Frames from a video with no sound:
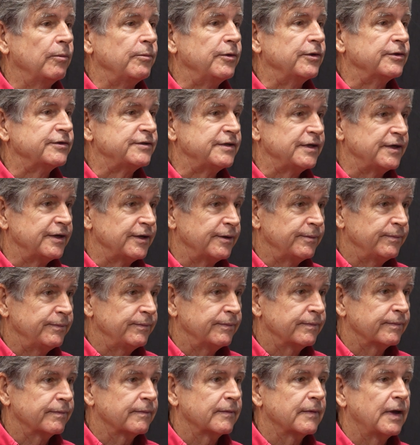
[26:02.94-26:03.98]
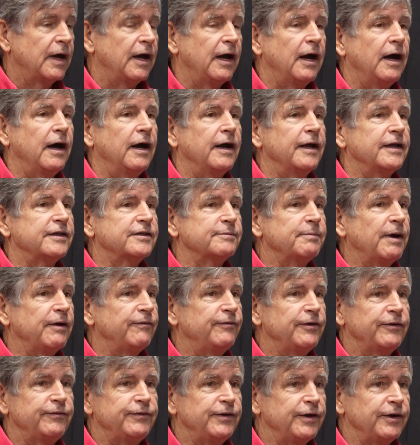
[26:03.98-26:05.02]
Museum. It's my
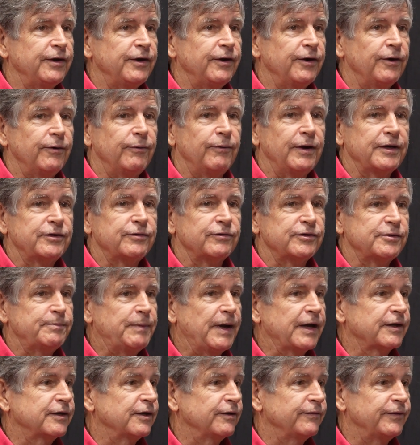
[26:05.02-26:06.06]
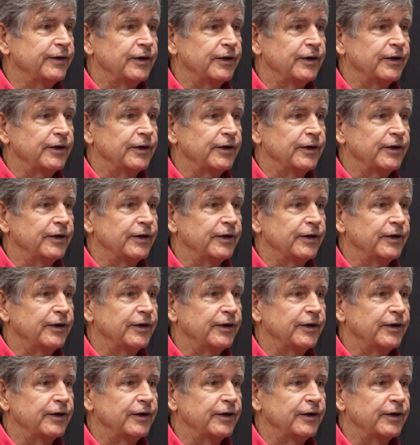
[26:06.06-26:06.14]
50-year retrospective.